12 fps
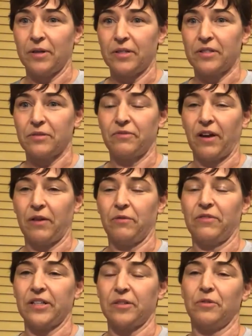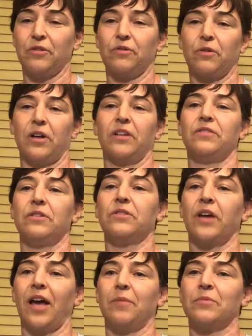we've had to move quite a few
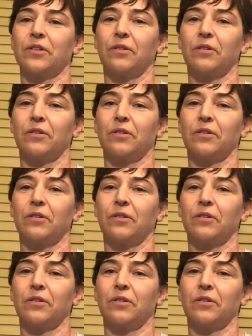times.